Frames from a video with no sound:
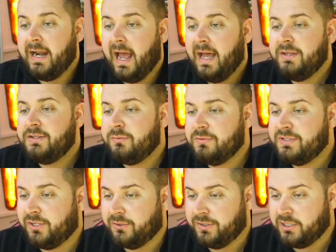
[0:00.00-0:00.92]
as a
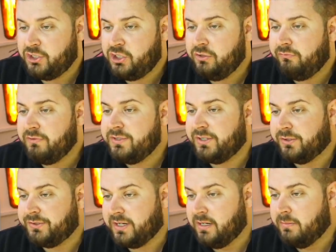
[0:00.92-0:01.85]
result, it should
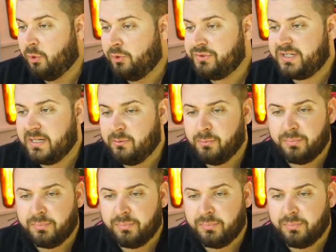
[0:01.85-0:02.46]
result in a more stable